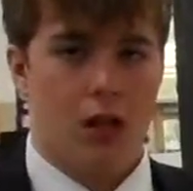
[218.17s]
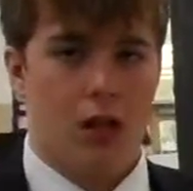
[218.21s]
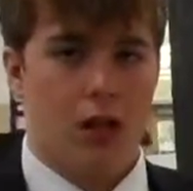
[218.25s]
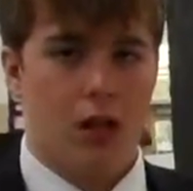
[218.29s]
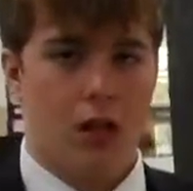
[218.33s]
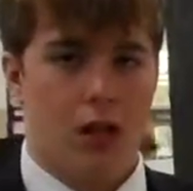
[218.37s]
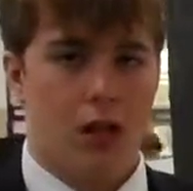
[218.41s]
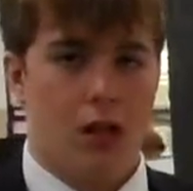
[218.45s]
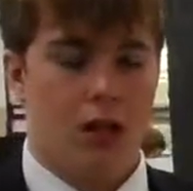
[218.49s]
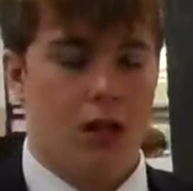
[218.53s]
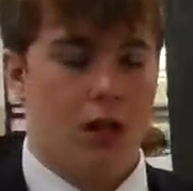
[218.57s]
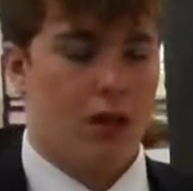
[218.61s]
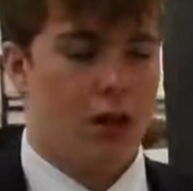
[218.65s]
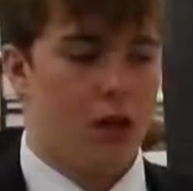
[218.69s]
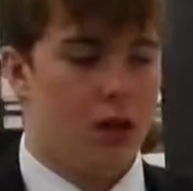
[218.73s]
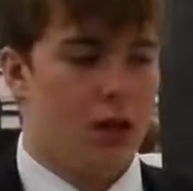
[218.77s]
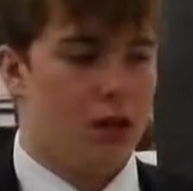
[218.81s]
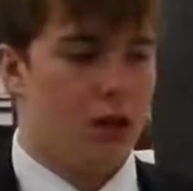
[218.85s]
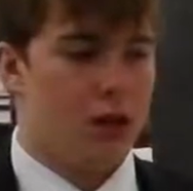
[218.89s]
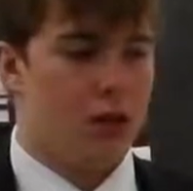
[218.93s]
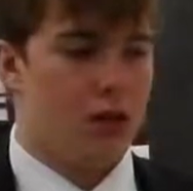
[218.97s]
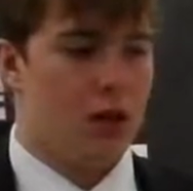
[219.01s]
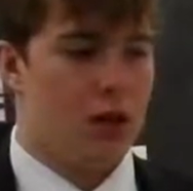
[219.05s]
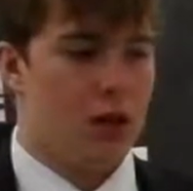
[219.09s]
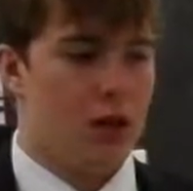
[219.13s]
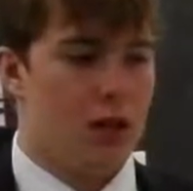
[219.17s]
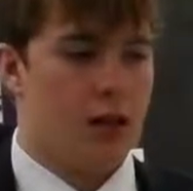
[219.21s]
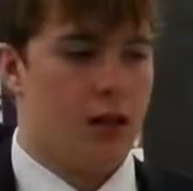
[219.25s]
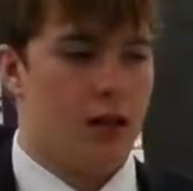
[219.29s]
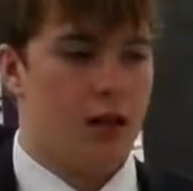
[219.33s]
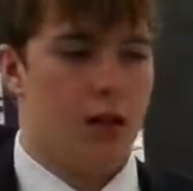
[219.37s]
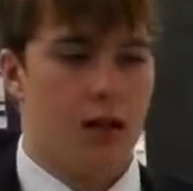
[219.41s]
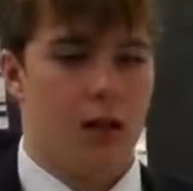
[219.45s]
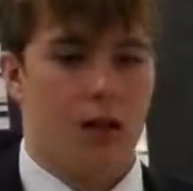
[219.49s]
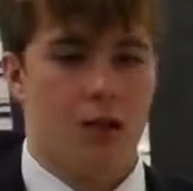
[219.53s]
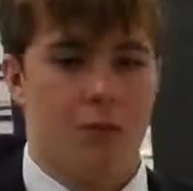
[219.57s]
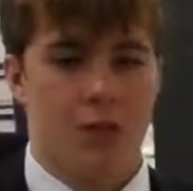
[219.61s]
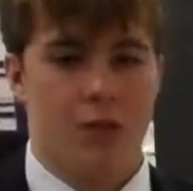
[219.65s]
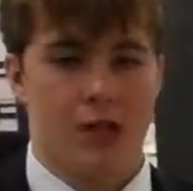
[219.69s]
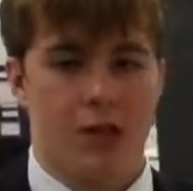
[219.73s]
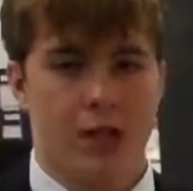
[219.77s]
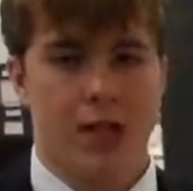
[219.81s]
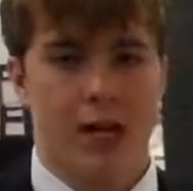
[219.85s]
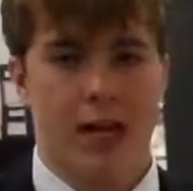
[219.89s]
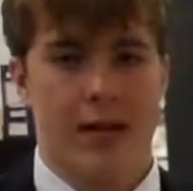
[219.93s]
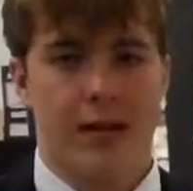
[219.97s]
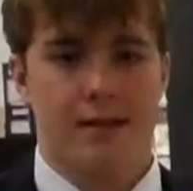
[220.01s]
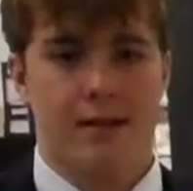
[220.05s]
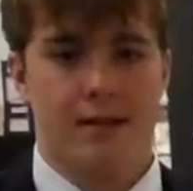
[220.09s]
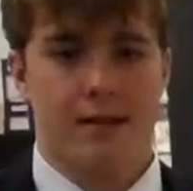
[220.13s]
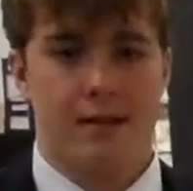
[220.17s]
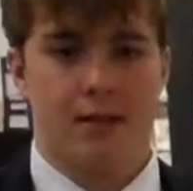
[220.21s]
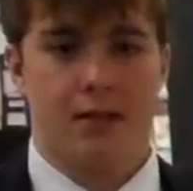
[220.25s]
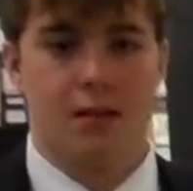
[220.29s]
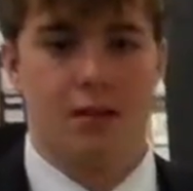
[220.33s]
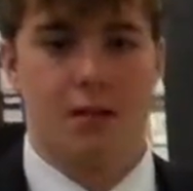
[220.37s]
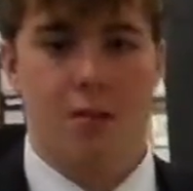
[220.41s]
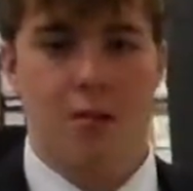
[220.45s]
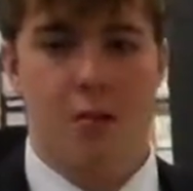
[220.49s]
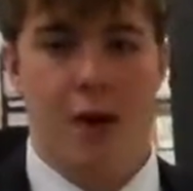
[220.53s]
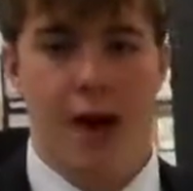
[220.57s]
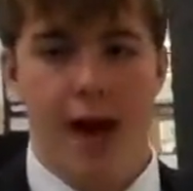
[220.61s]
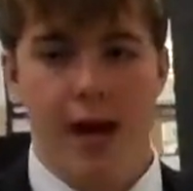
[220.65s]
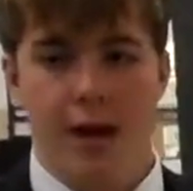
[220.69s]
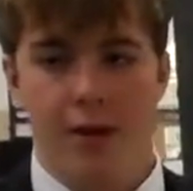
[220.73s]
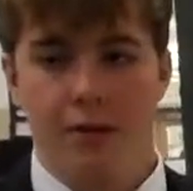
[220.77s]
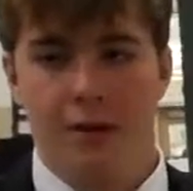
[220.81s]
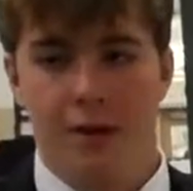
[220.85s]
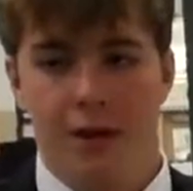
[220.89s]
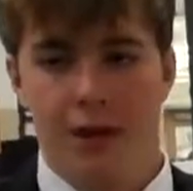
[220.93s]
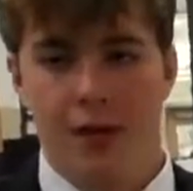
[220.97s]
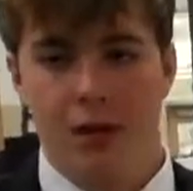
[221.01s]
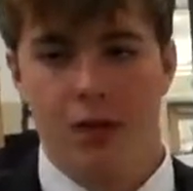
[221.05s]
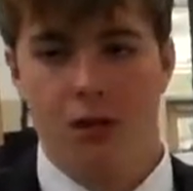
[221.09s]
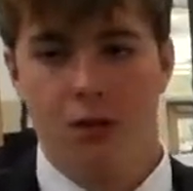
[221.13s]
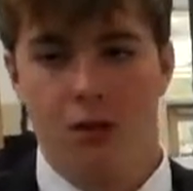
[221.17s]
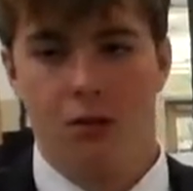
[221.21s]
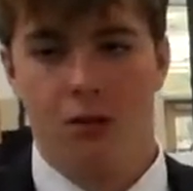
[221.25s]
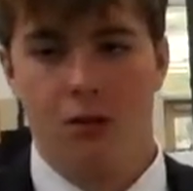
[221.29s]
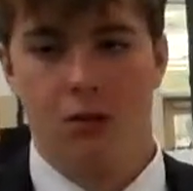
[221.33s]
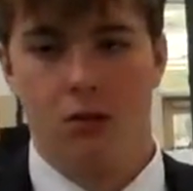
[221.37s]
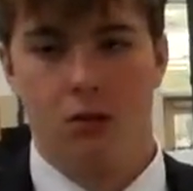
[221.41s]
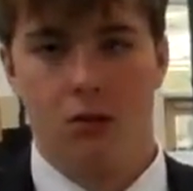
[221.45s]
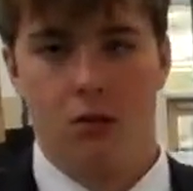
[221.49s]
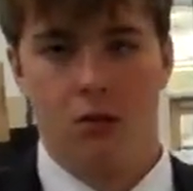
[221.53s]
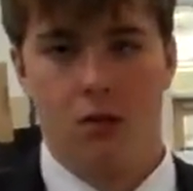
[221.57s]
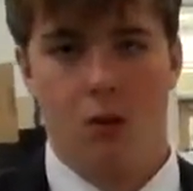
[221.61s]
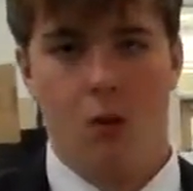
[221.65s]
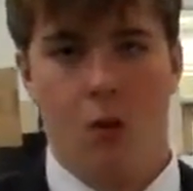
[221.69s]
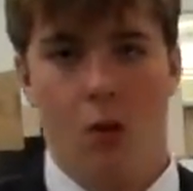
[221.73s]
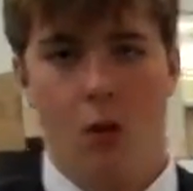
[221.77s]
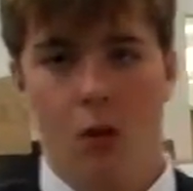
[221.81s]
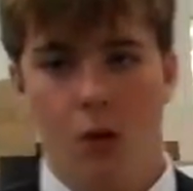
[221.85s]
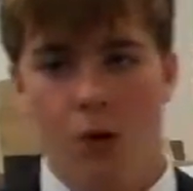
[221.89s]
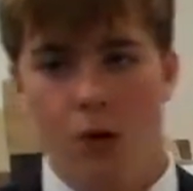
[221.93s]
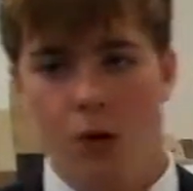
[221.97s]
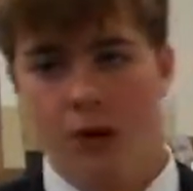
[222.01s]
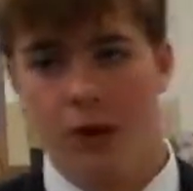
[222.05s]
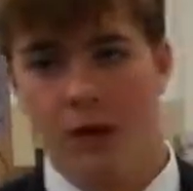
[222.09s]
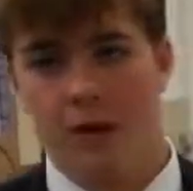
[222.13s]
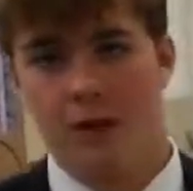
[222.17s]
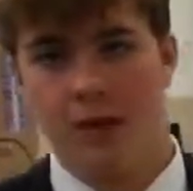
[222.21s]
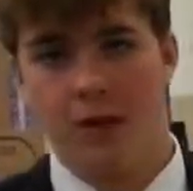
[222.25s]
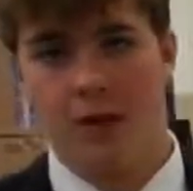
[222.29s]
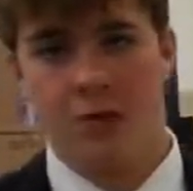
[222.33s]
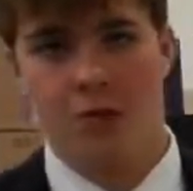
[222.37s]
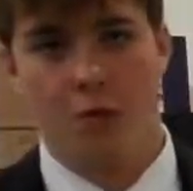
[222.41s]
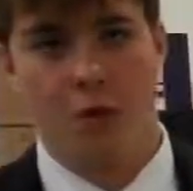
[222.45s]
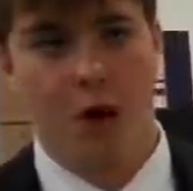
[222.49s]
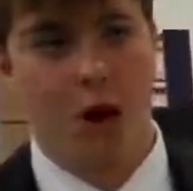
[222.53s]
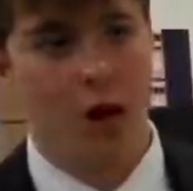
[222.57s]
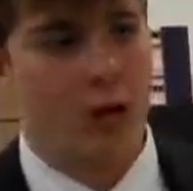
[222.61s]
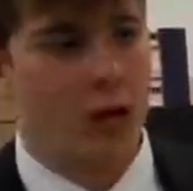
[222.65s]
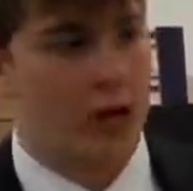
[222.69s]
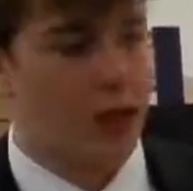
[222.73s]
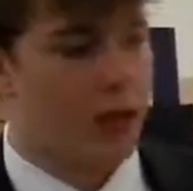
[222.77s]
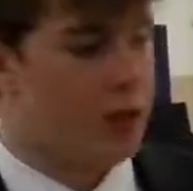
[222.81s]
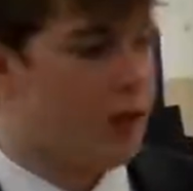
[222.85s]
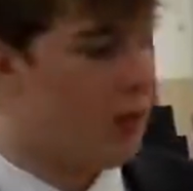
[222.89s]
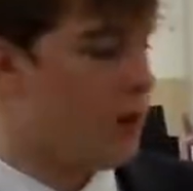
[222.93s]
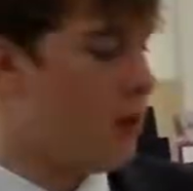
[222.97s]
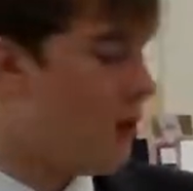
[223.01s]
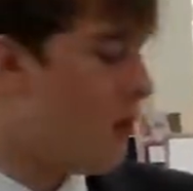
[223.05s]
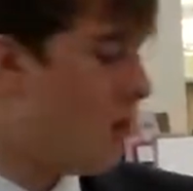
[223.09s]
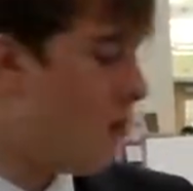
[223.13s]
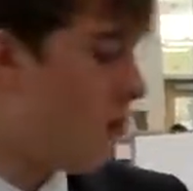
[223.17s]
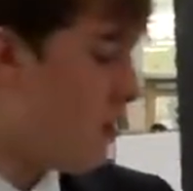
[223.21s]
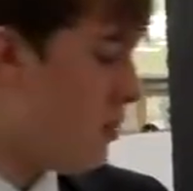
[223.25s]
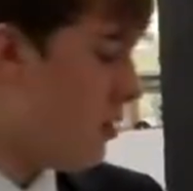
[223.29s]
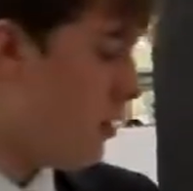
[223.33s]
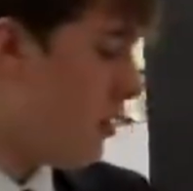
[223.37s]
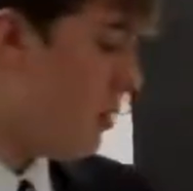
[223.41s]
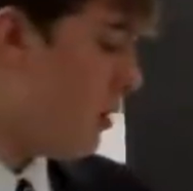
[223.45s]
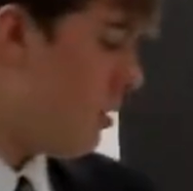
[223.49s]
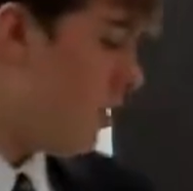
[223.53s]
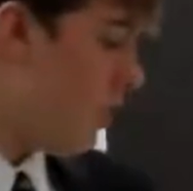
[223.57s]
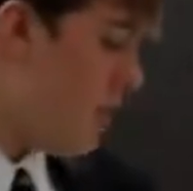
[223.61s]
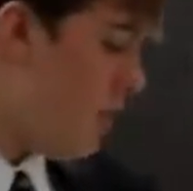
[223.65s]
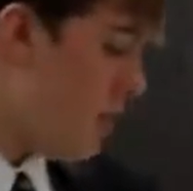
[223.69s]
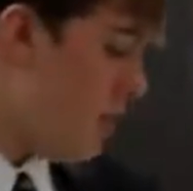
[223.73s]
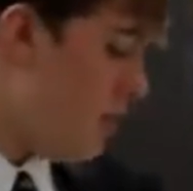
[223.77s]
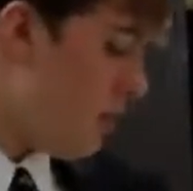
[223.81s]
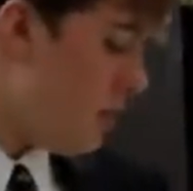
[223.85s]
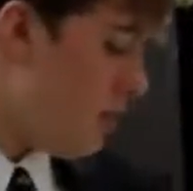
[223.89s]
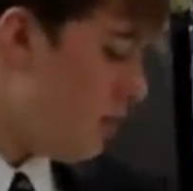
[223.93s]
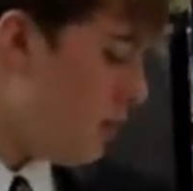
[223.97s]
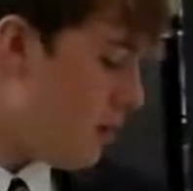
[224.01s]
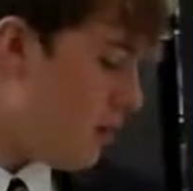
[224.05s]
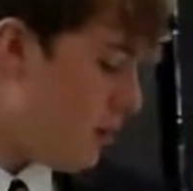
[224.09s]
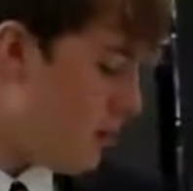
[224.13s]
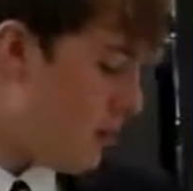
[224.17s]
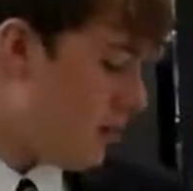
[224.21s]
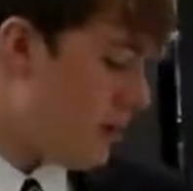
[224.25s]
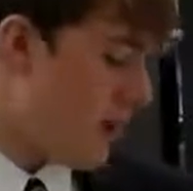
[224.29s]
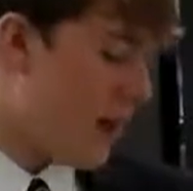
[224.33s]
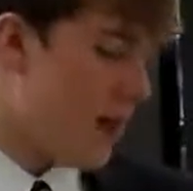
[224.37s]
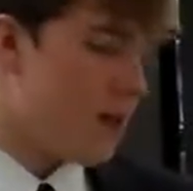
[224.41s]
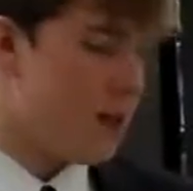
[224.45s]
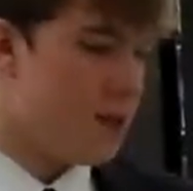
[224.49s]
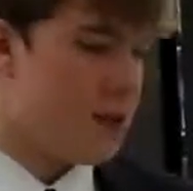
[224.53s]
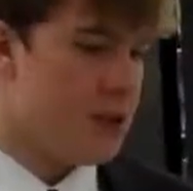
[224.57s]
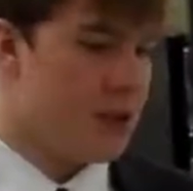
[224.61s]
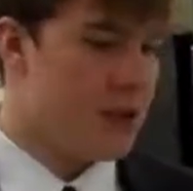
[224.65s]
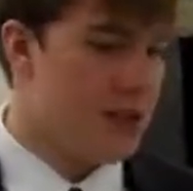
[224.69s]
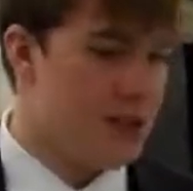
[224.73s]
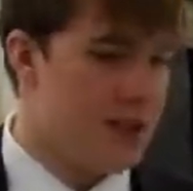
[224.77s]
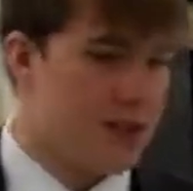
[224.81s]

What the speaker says: in which case the battery, or if it's running, the energy